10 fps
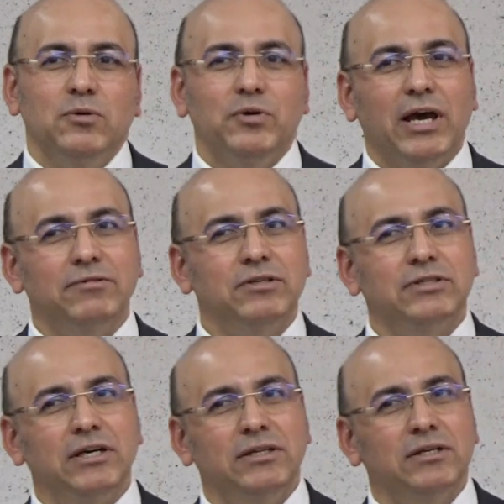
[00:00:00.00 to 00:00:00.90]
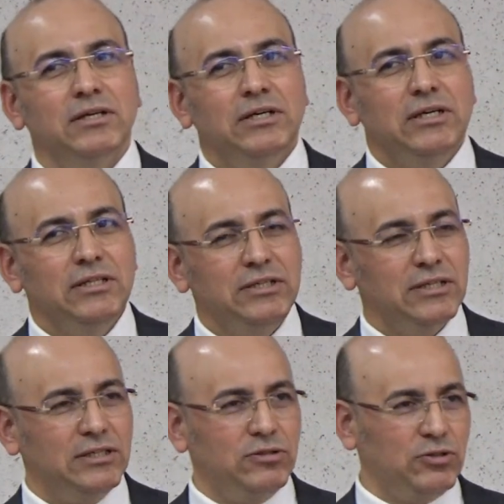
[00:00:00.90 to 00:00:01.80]
We have to take the
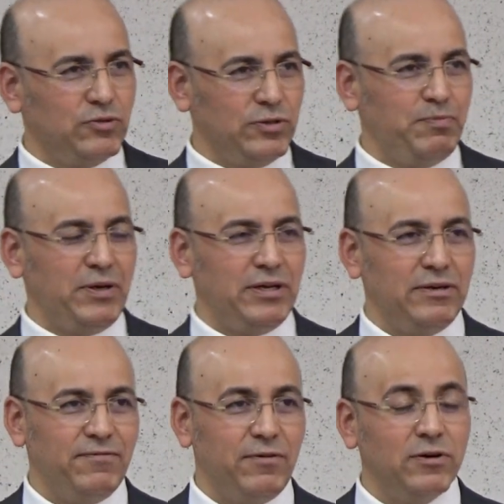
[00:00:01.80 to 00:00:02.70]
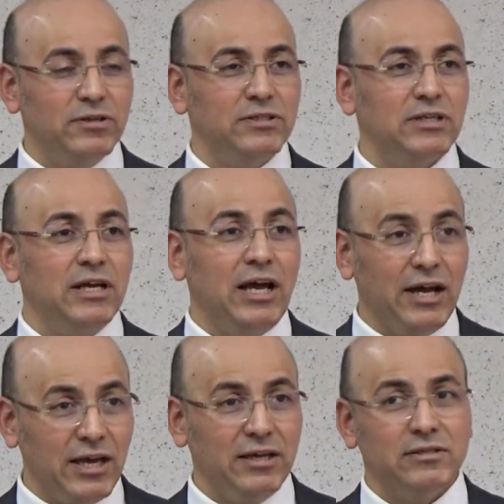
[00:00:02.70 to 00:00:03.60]
initiative to repair, focus
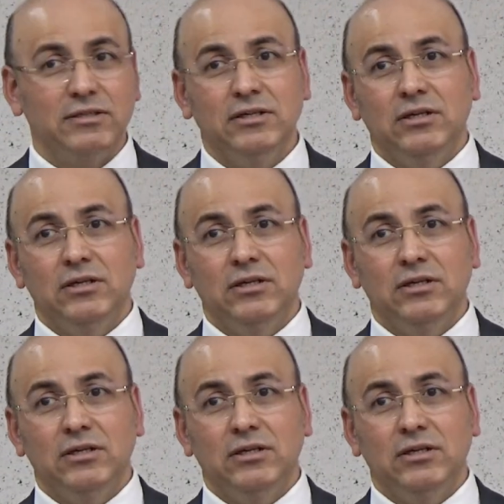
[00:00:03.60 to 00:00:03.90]
against